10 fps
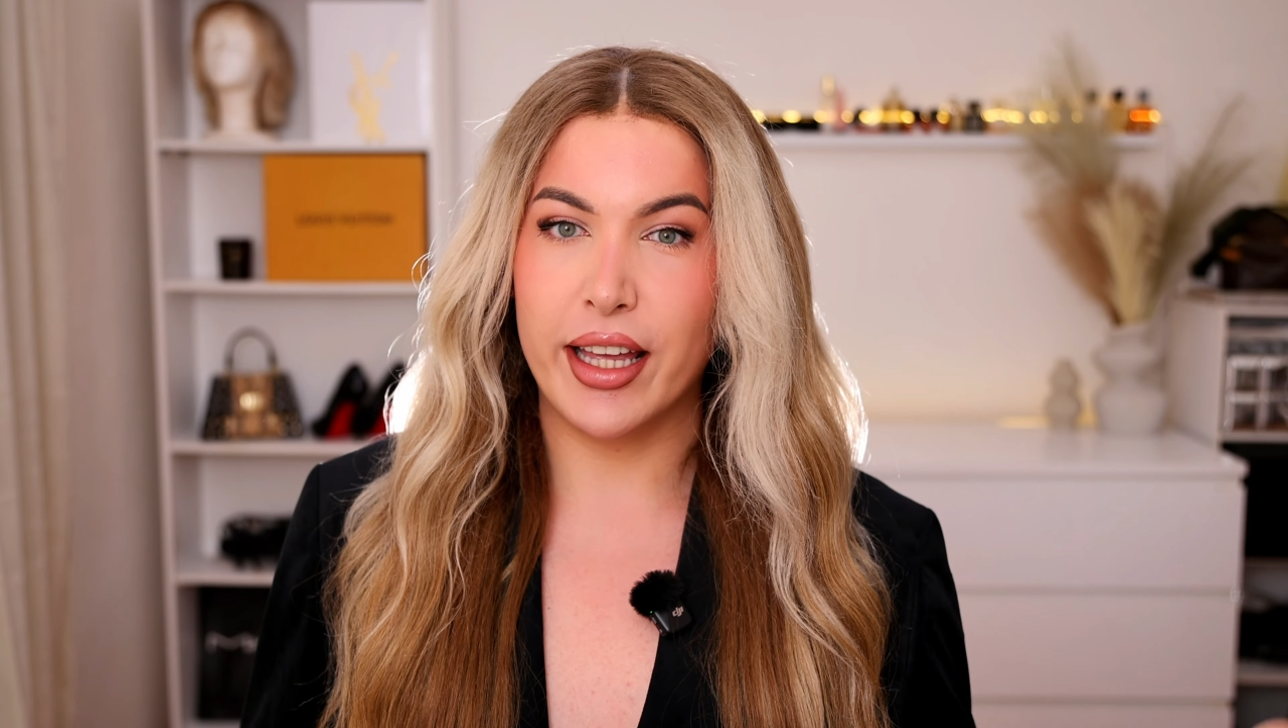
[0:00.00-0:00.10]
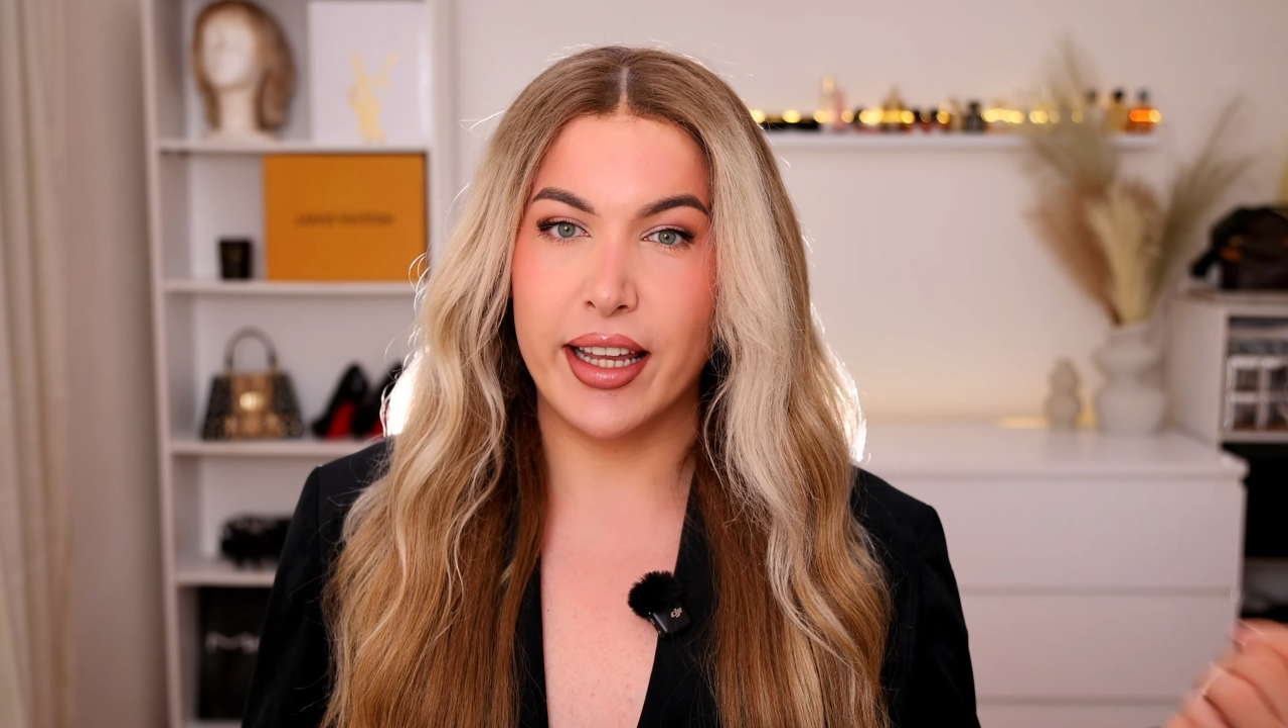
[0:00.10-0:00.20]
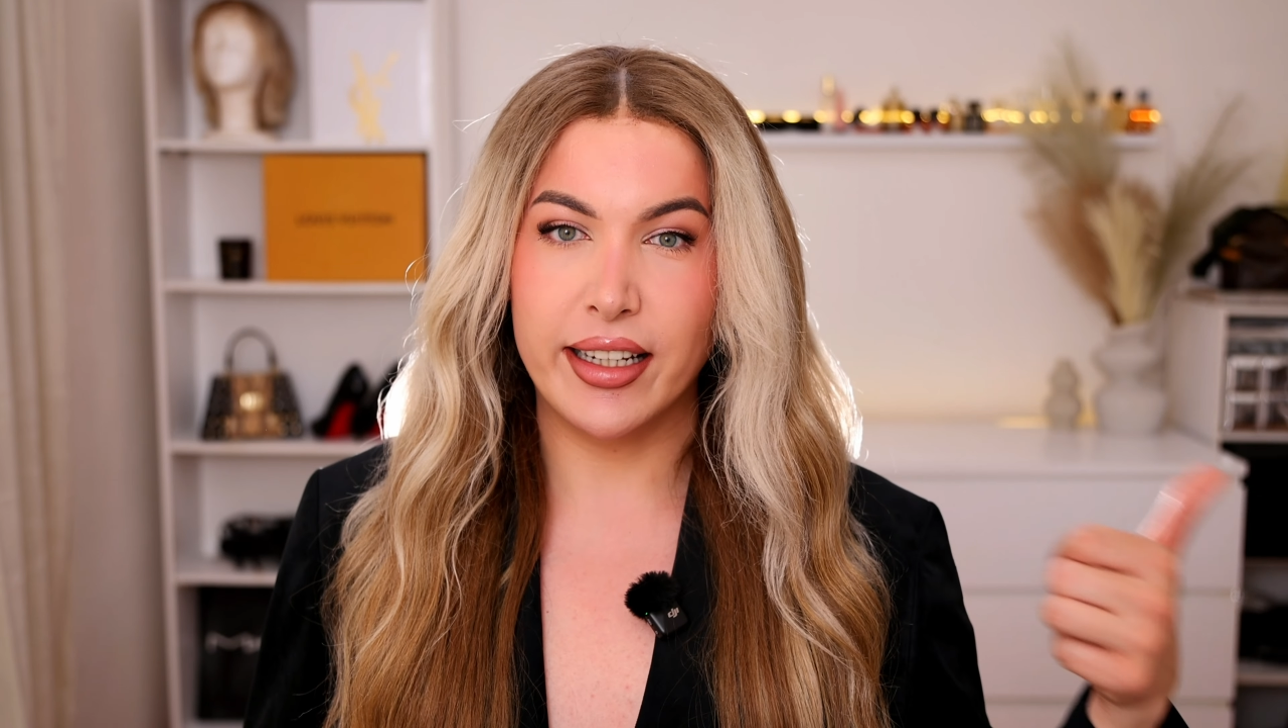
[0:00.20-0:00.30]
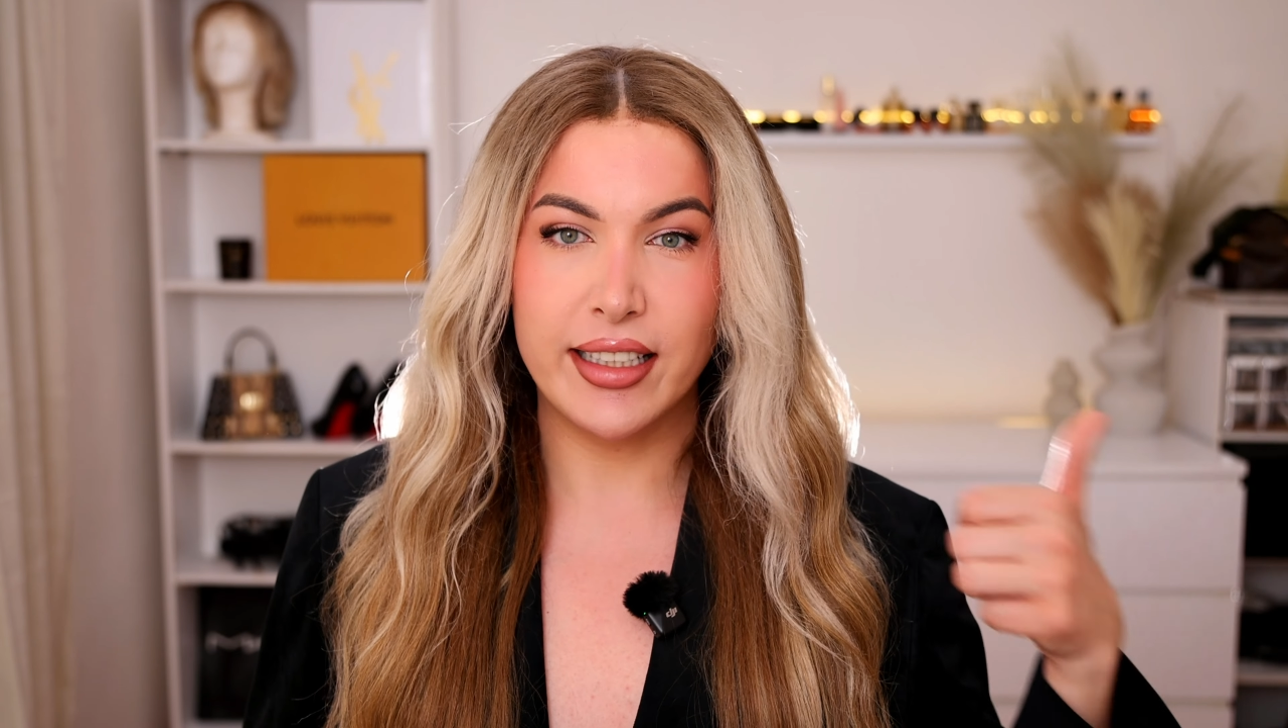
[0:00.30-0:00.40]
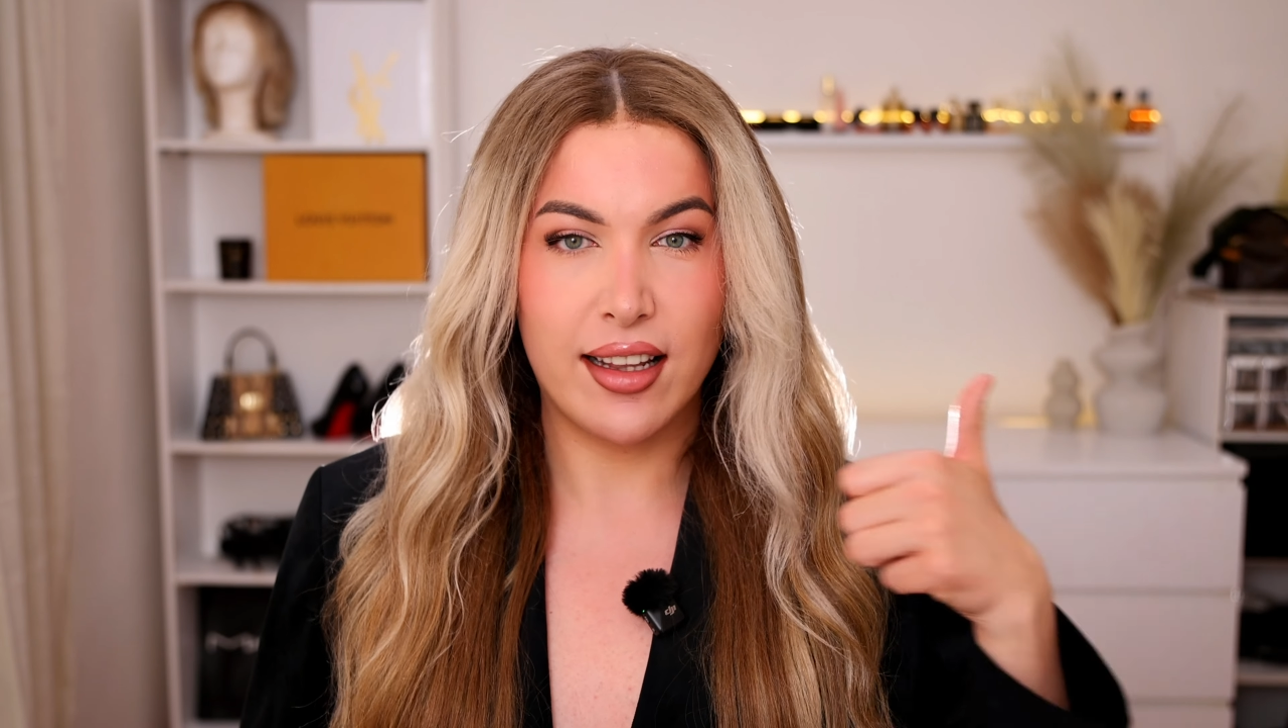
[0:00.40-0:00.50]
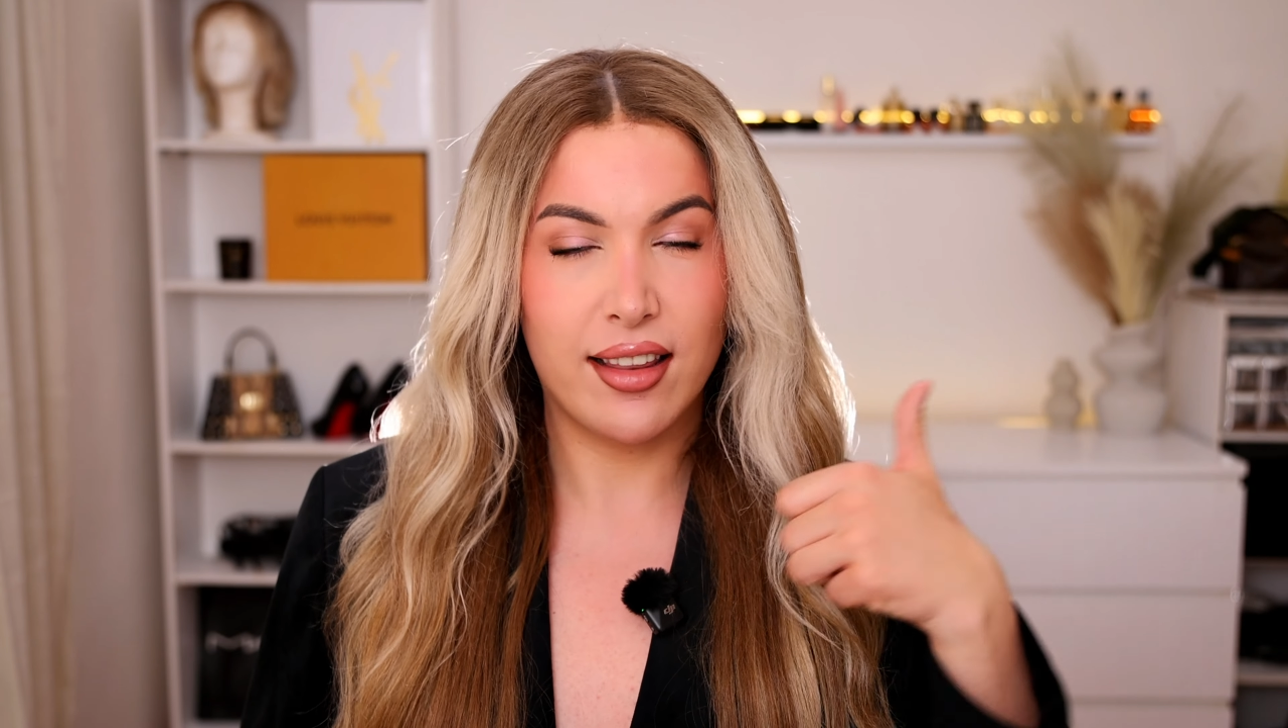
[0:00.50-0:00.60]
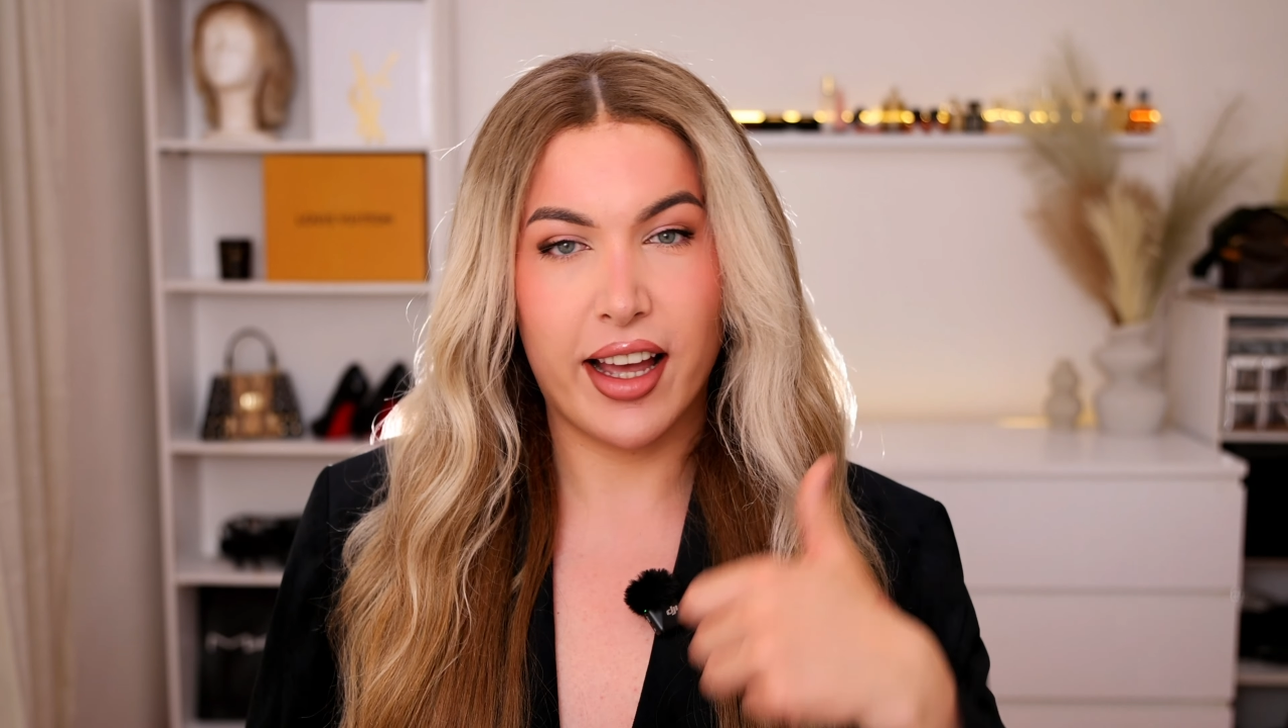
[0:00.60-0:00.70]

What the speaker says: hitting that